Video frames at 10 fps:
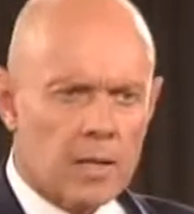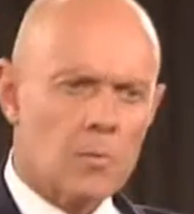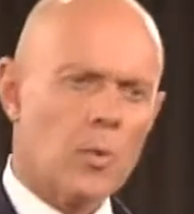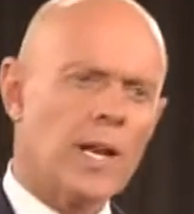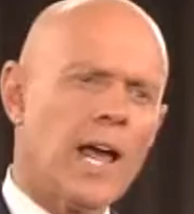
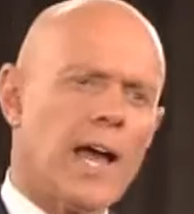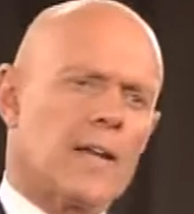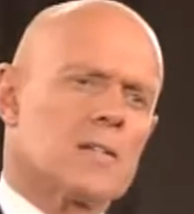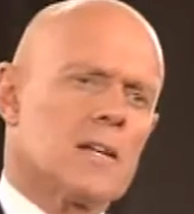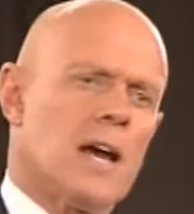
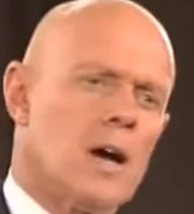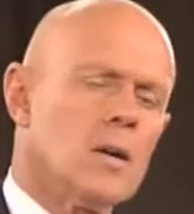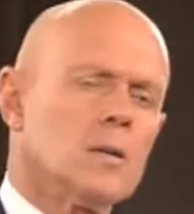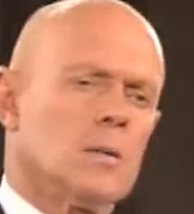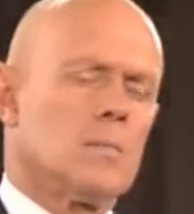relax
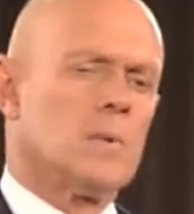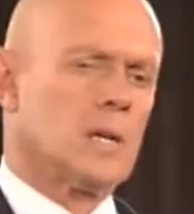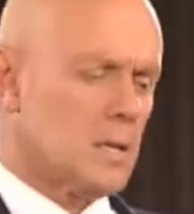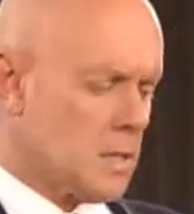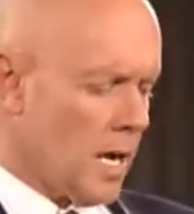now
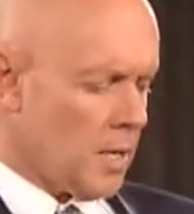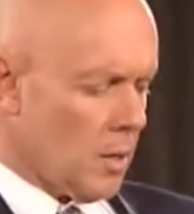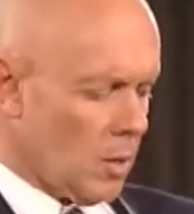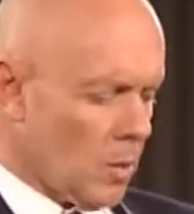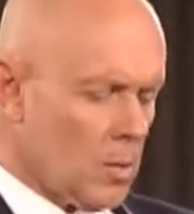because I
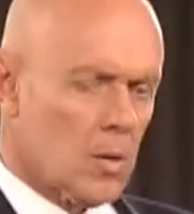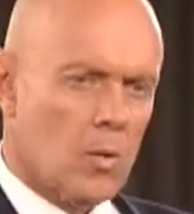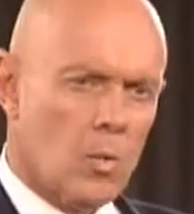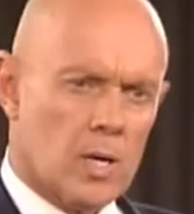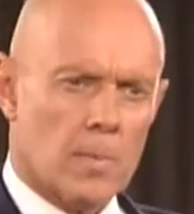know
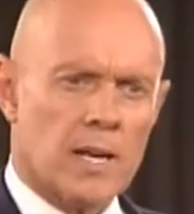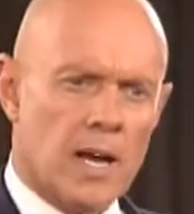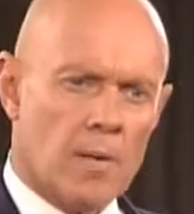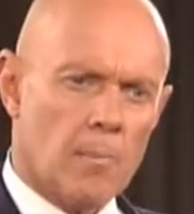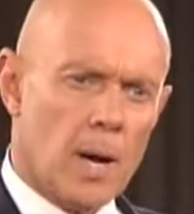when I'm going to
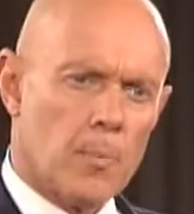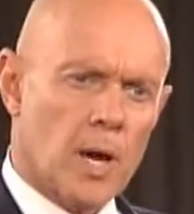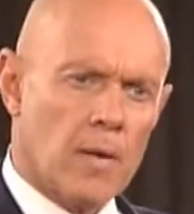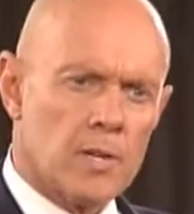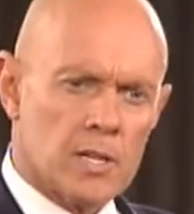have my
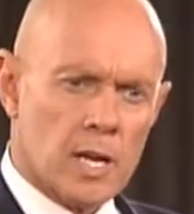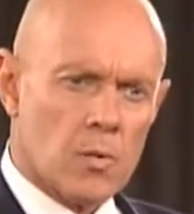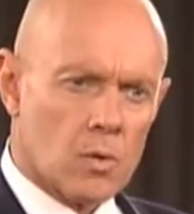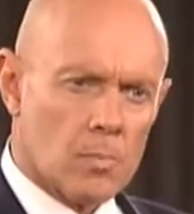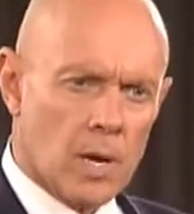private date with my